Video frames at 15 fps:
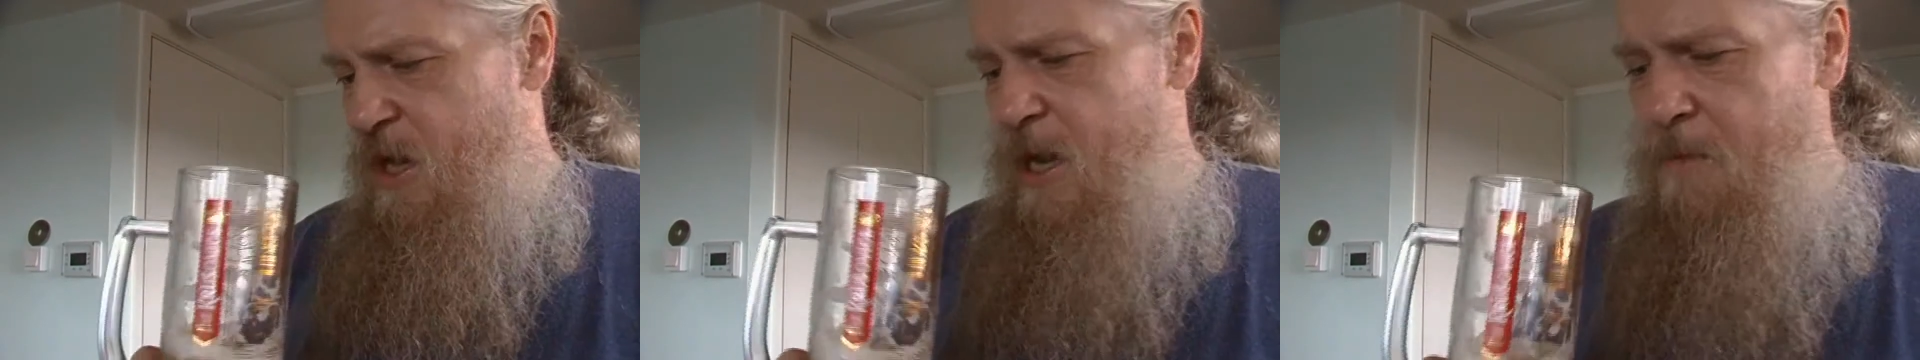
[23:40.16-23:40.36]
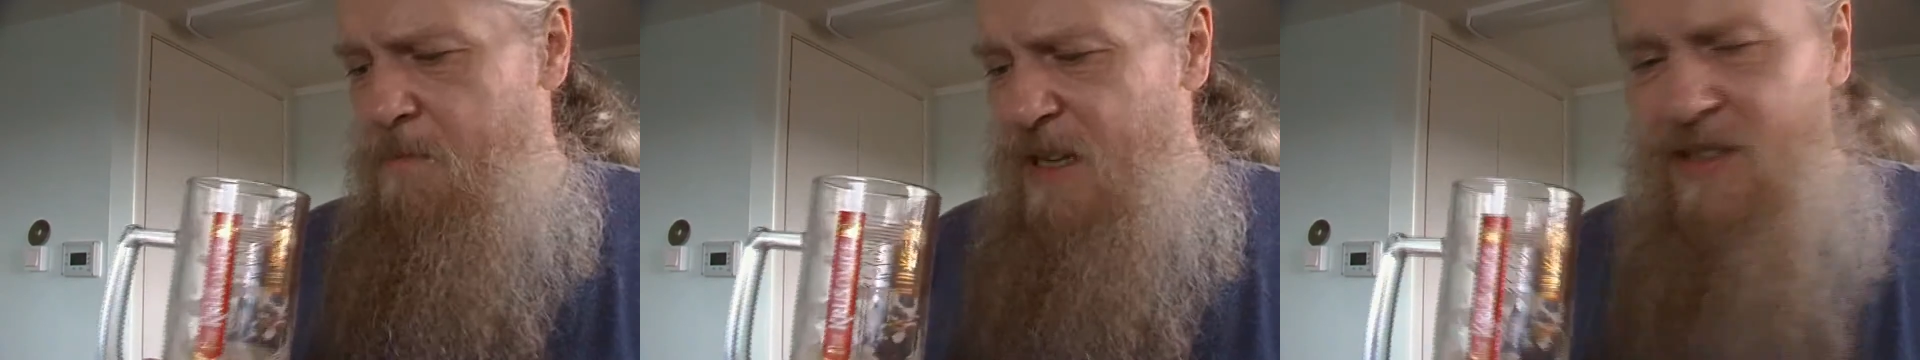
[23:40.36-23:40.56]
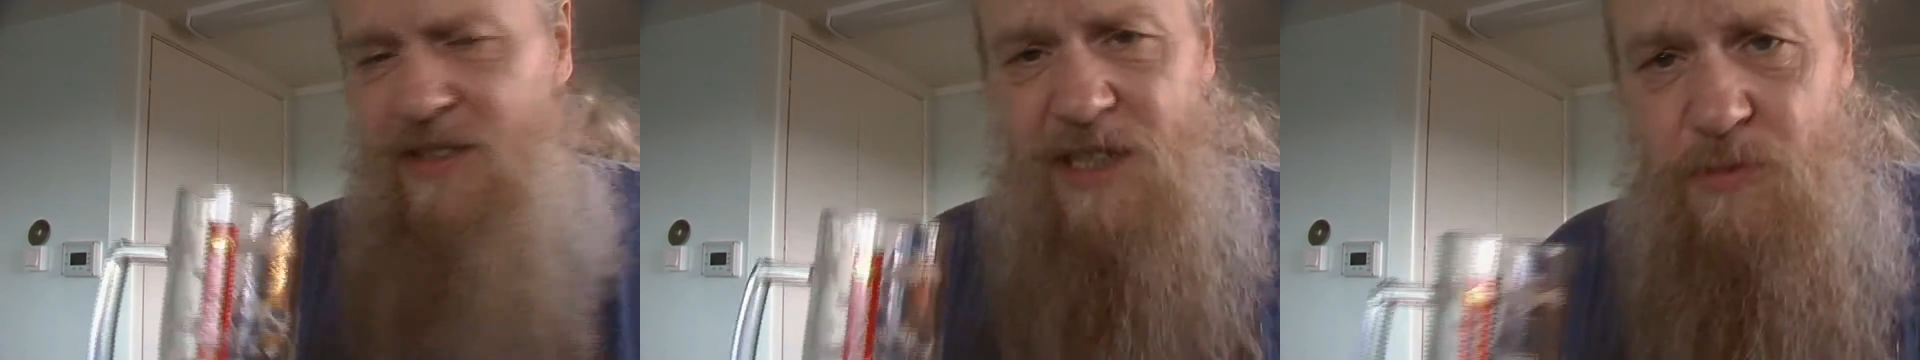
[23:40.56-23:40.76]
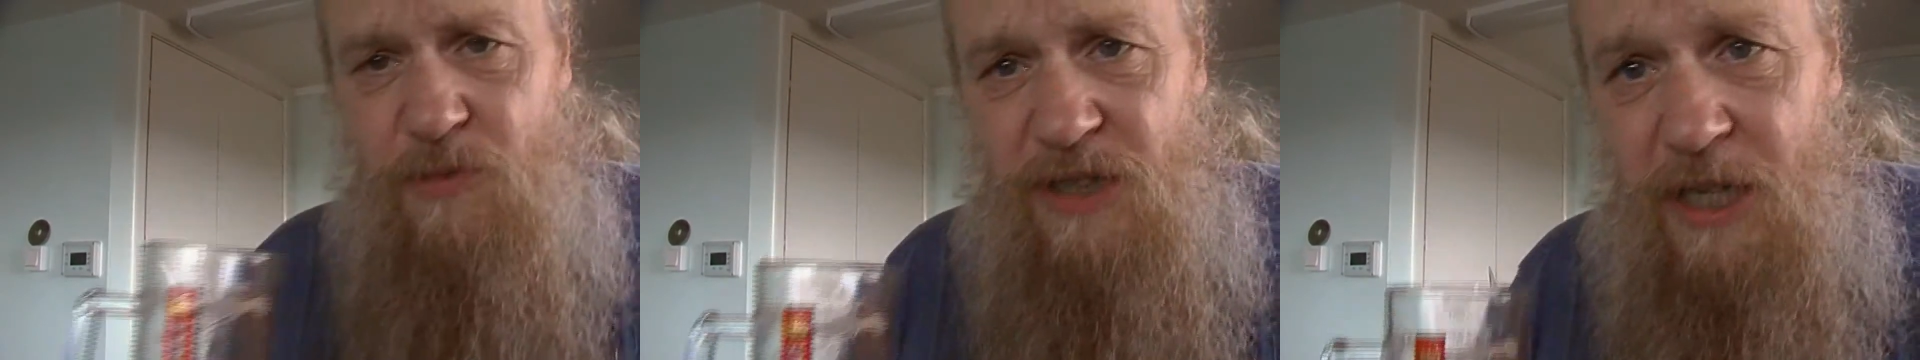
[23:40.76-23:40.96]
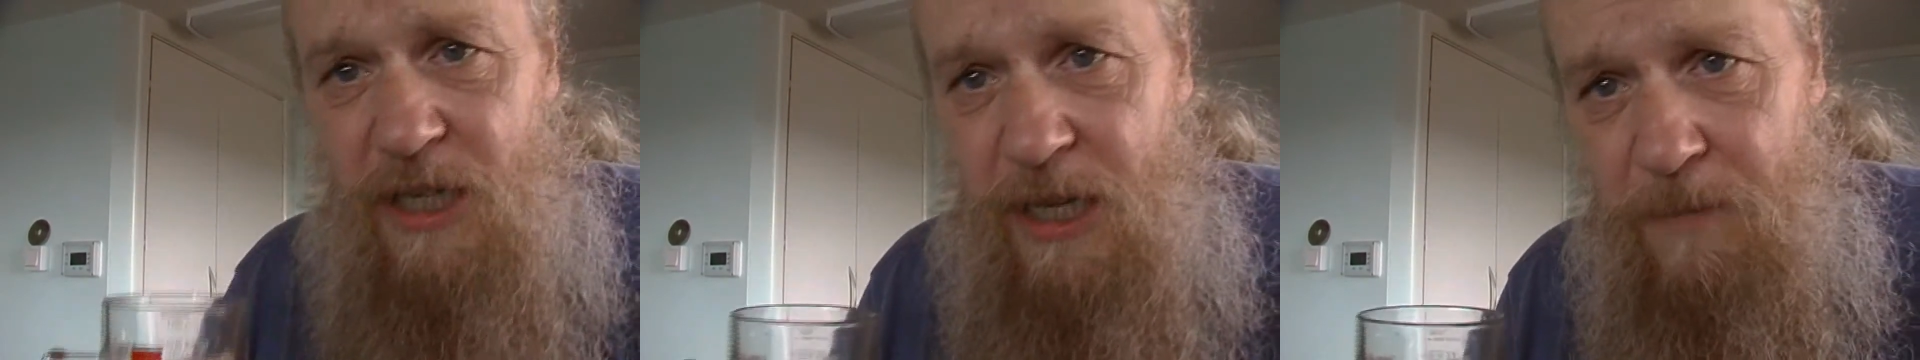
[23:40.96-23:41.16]
But yeah, I'll mix
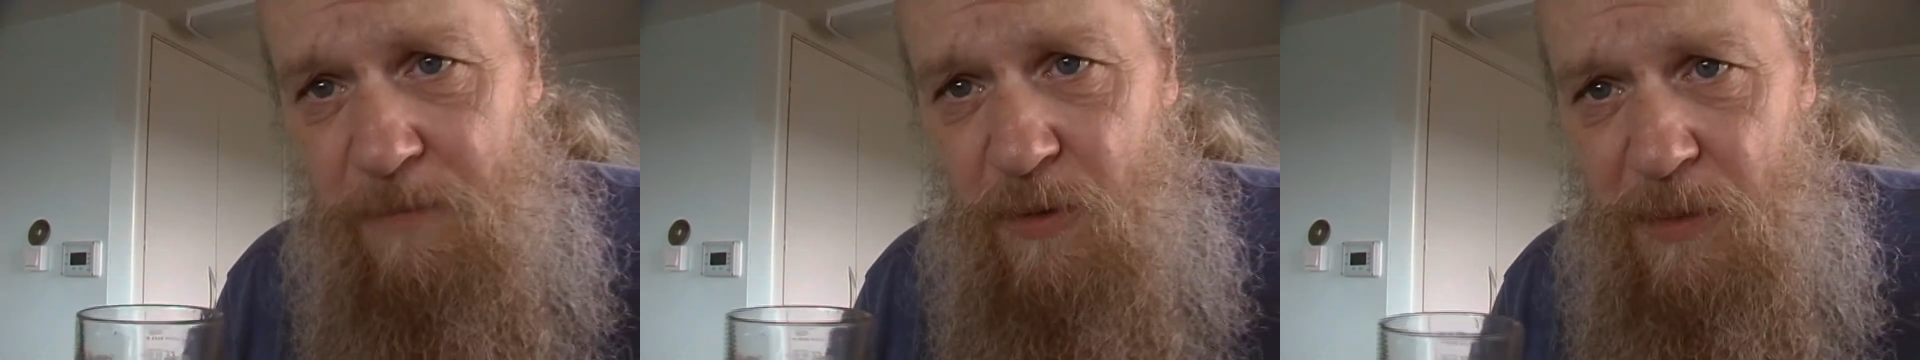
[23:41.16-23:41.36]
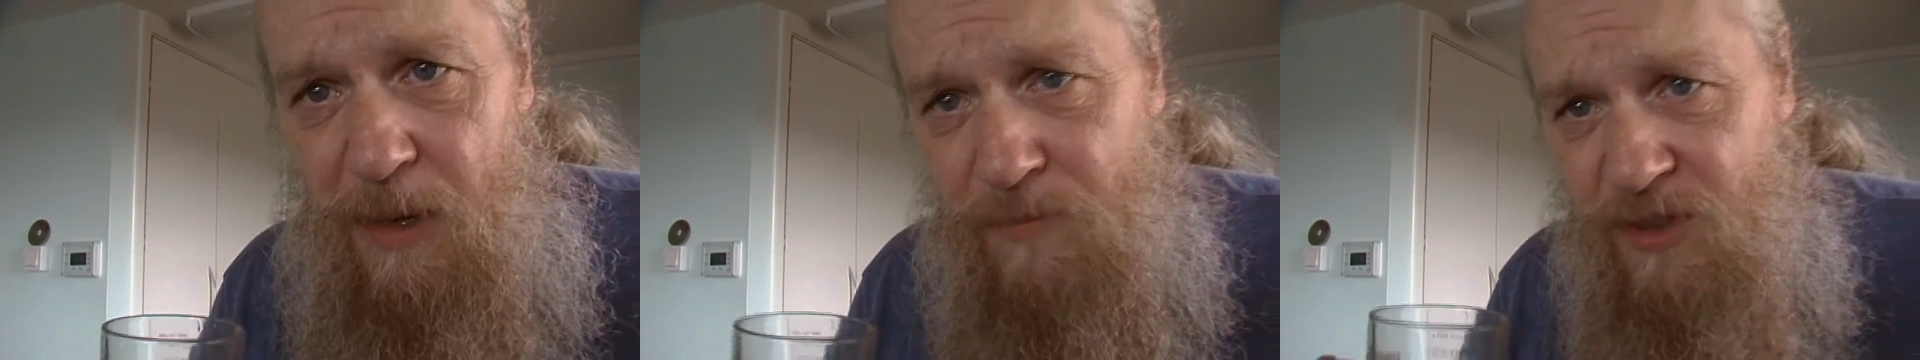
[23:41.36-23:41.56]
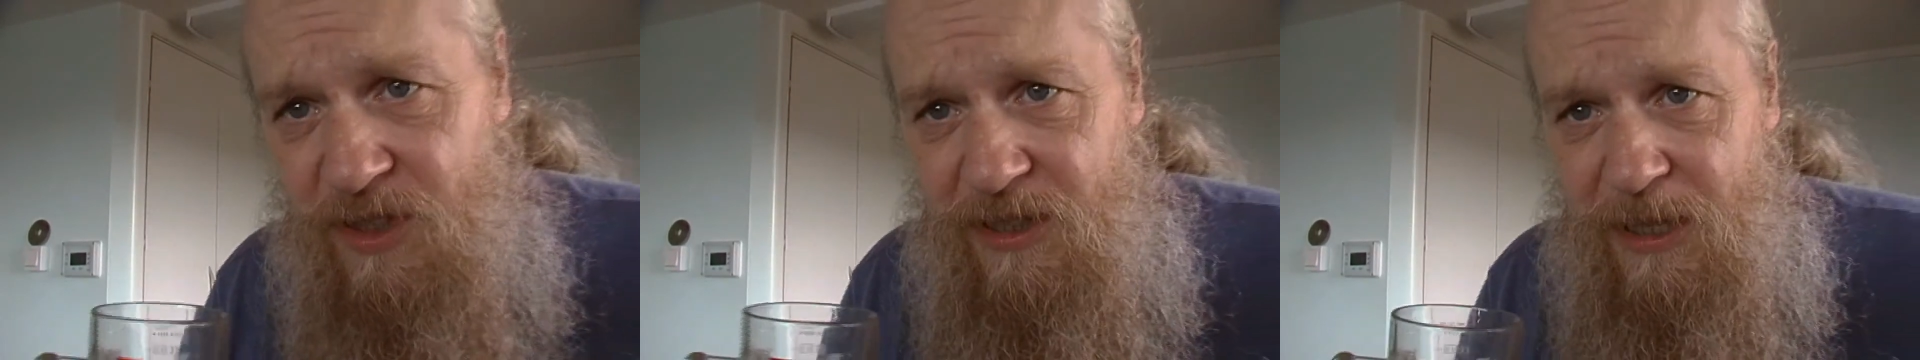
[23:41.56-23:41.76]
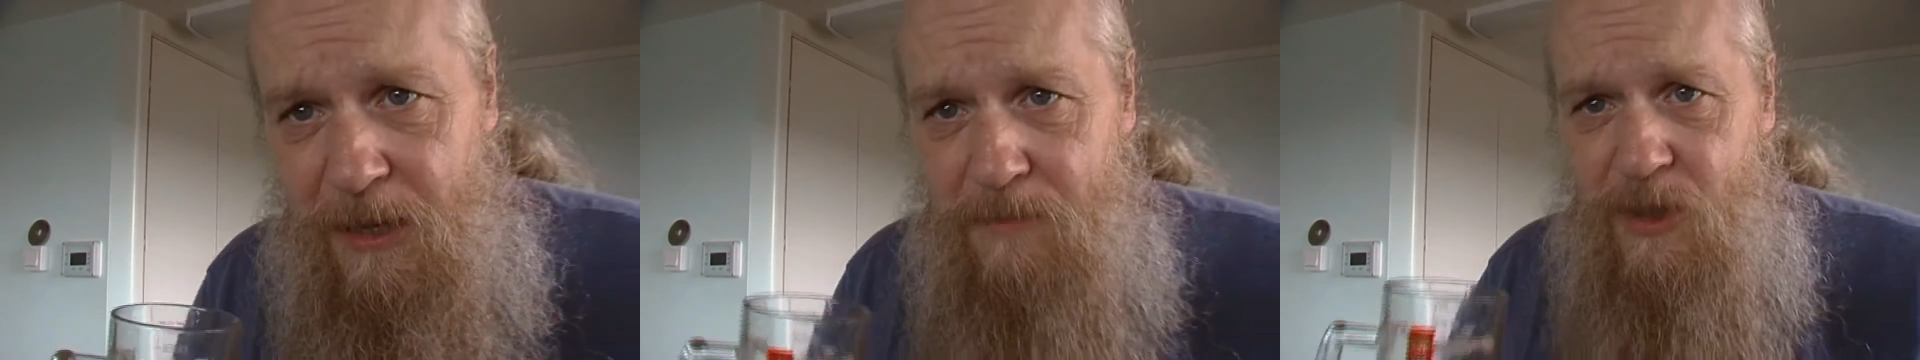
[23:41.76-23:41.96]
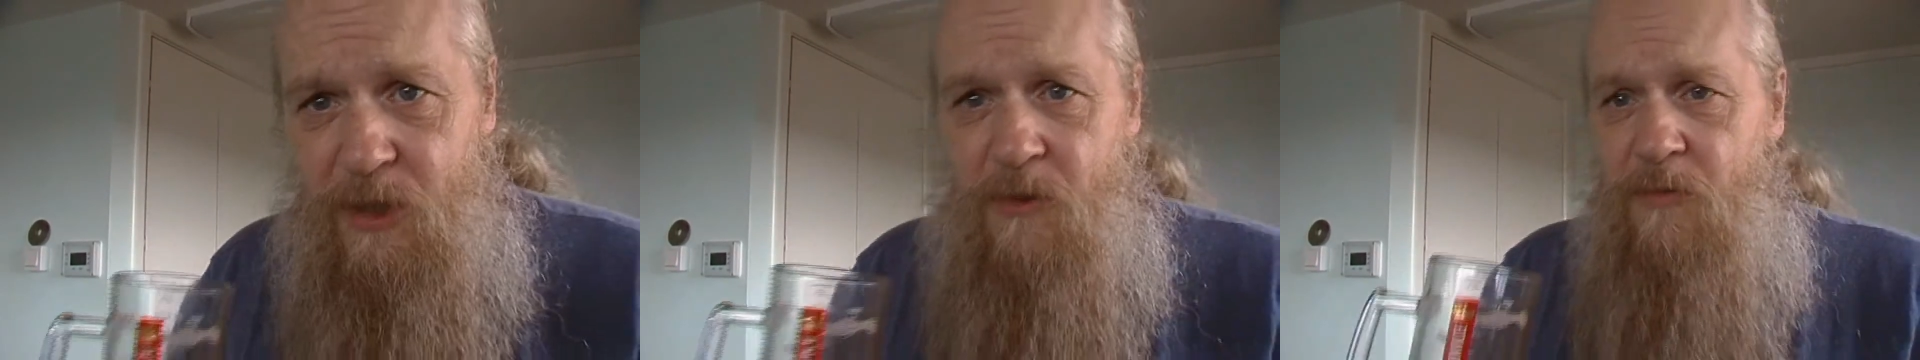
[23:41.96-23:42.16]
this with a clip from
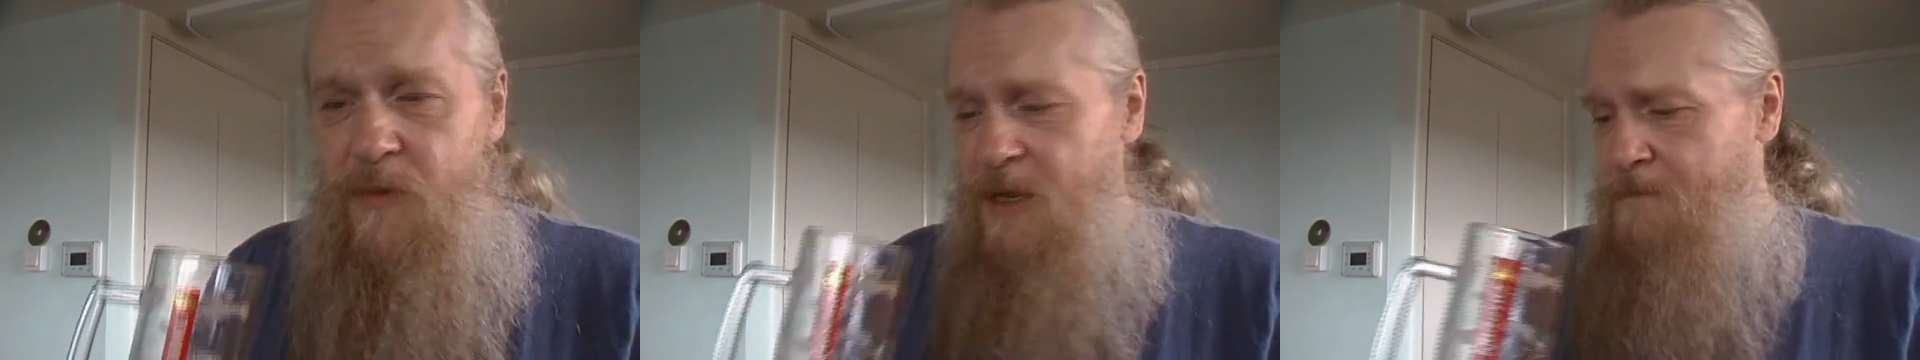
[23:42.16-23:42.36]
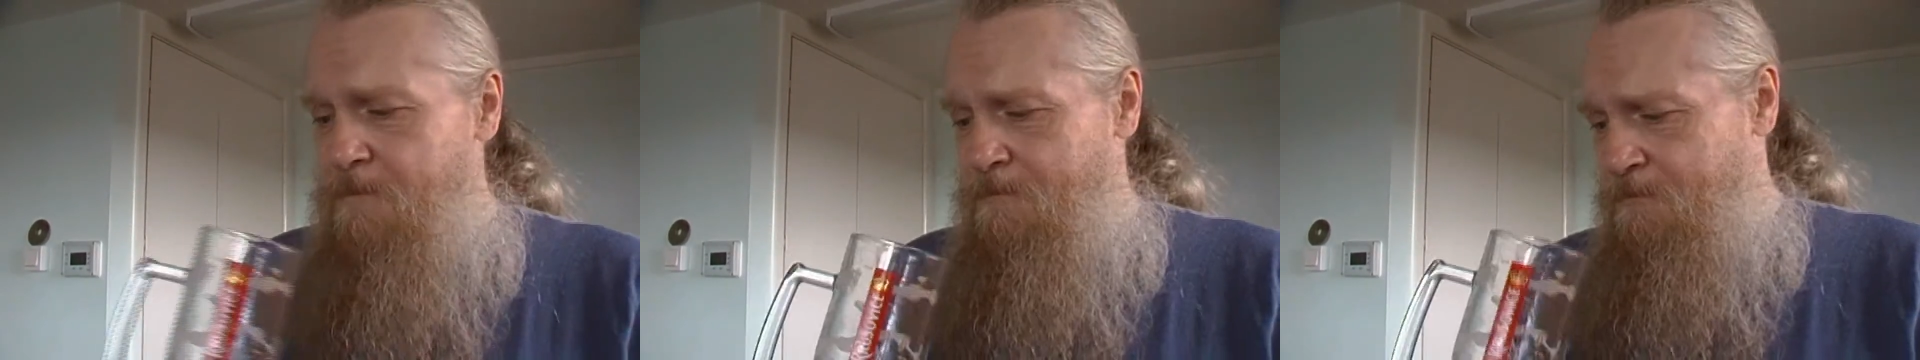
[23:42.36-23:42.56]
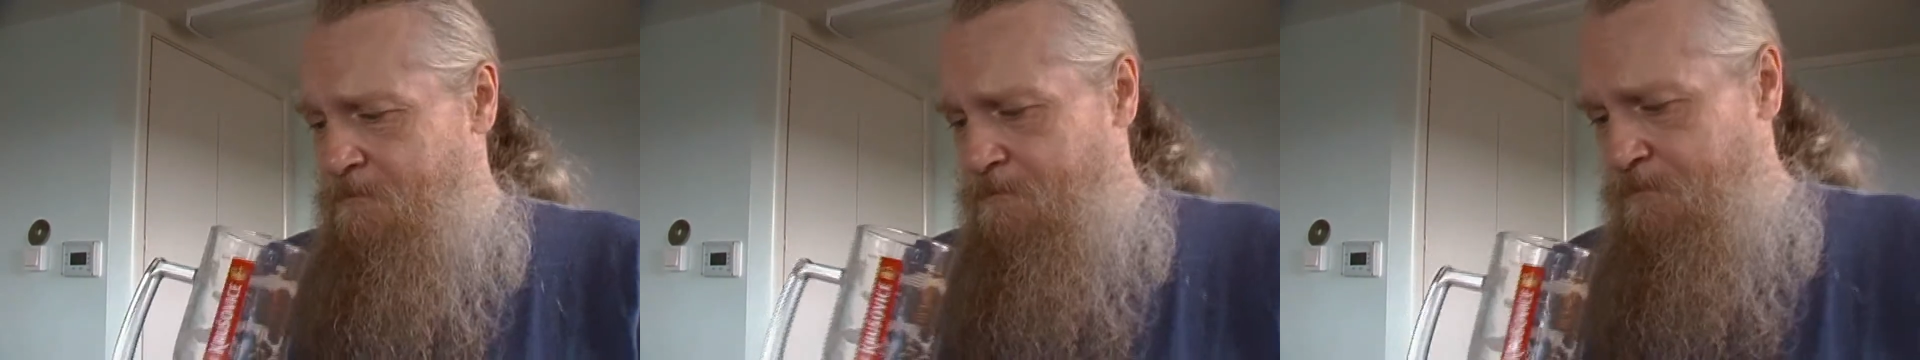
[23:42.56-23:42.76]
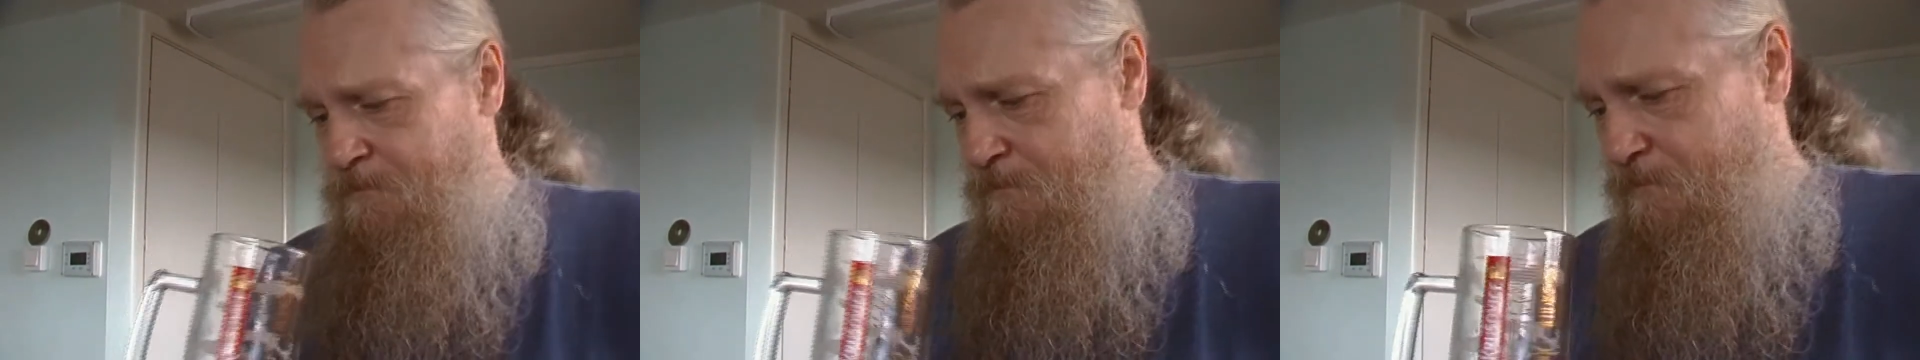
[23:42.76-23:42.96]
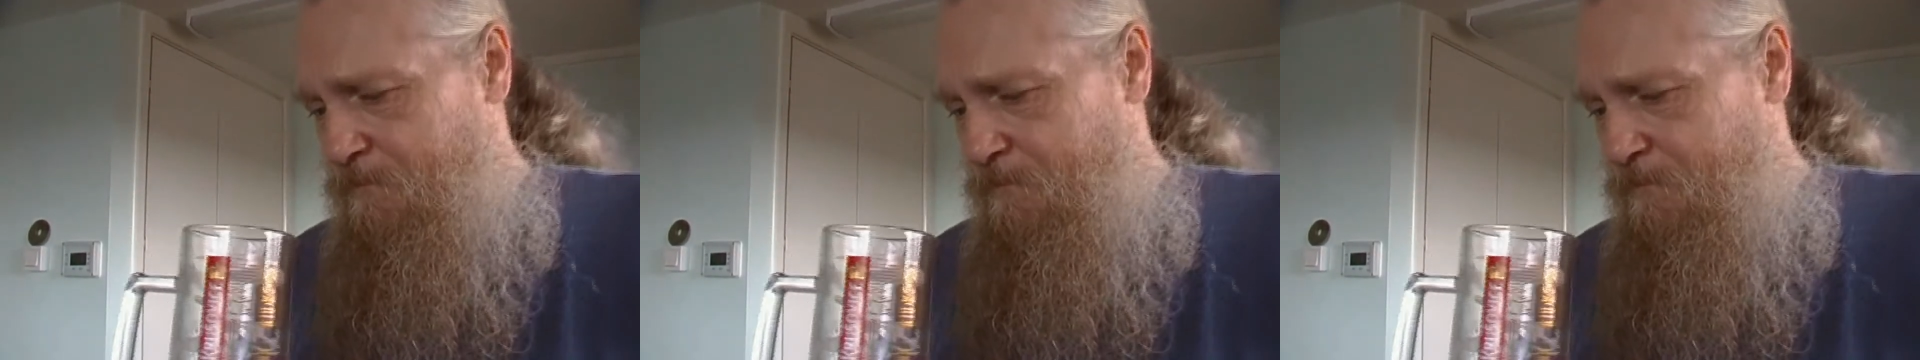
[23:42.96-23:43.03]
Amsterdam, you know what I mean?